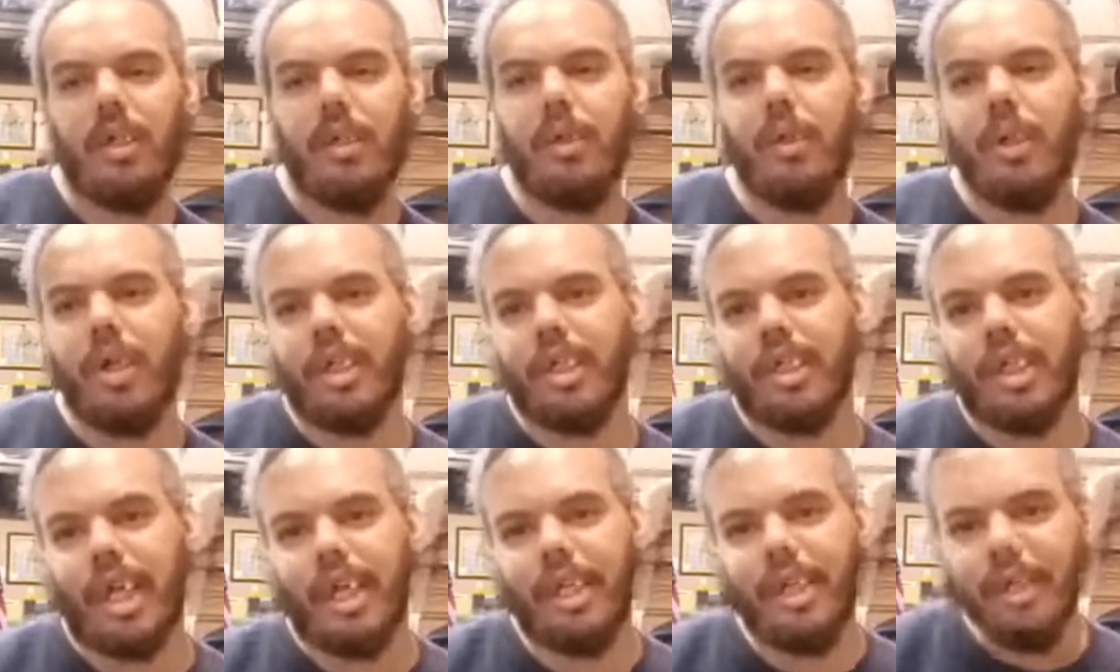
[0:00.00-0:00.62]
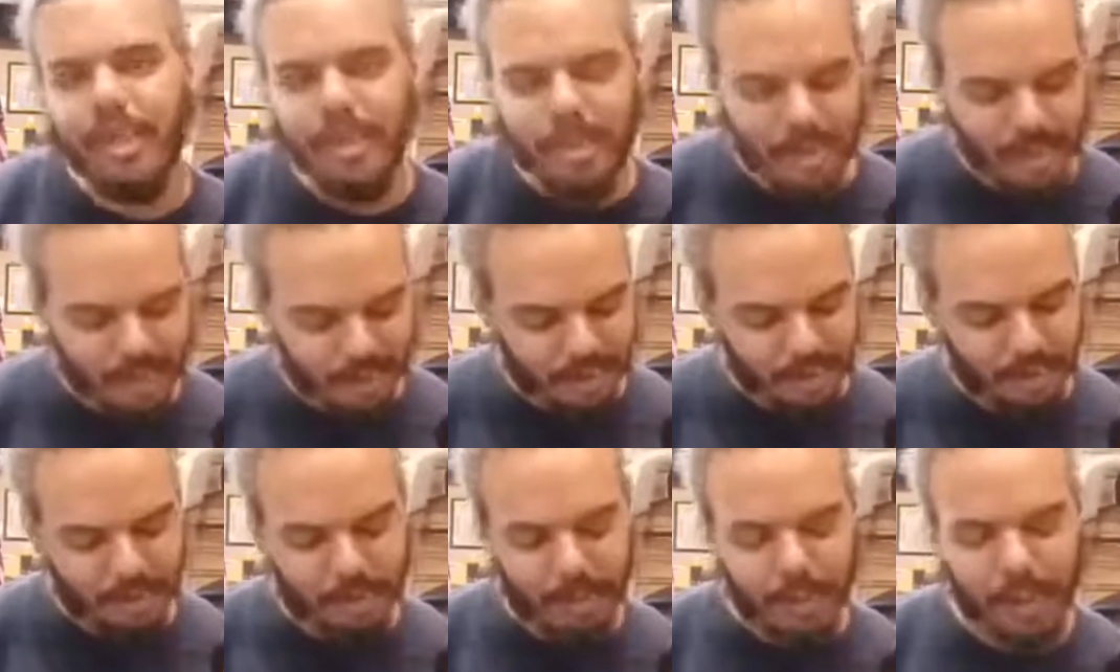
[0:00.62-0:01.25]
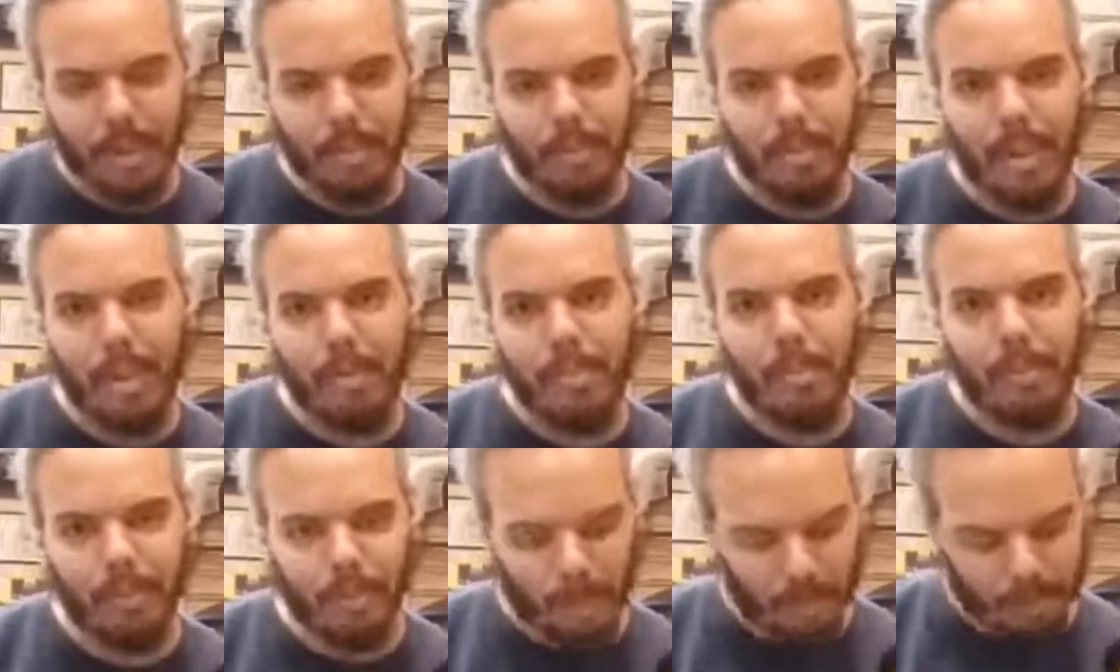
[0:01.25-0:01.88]
Who does? I do? What's a
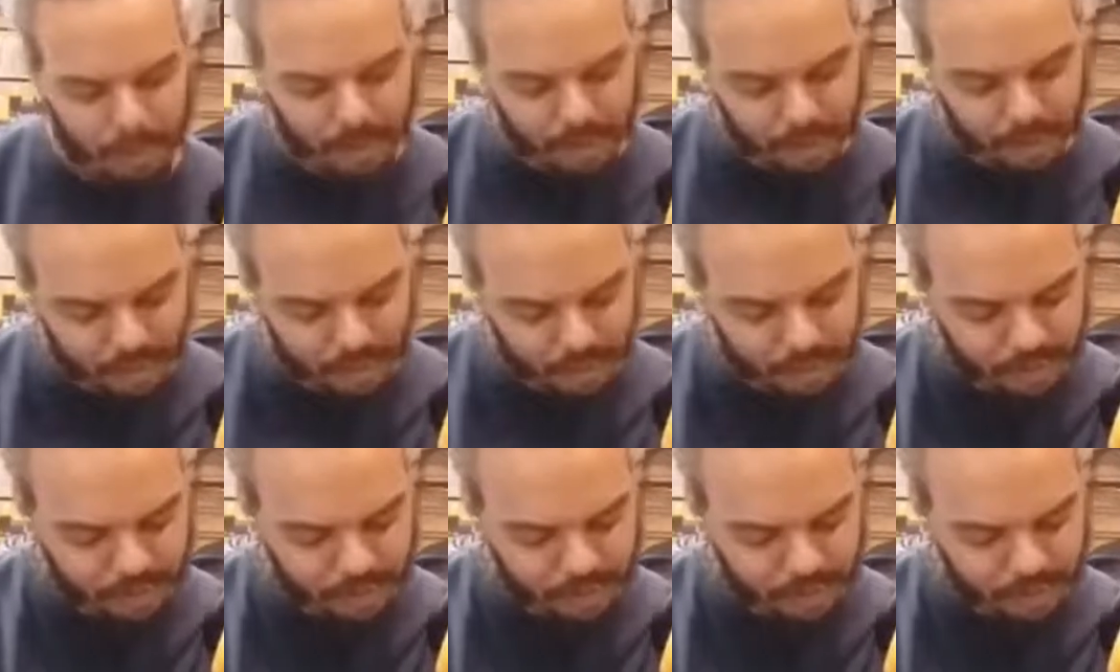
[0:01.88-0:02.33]
peak performance?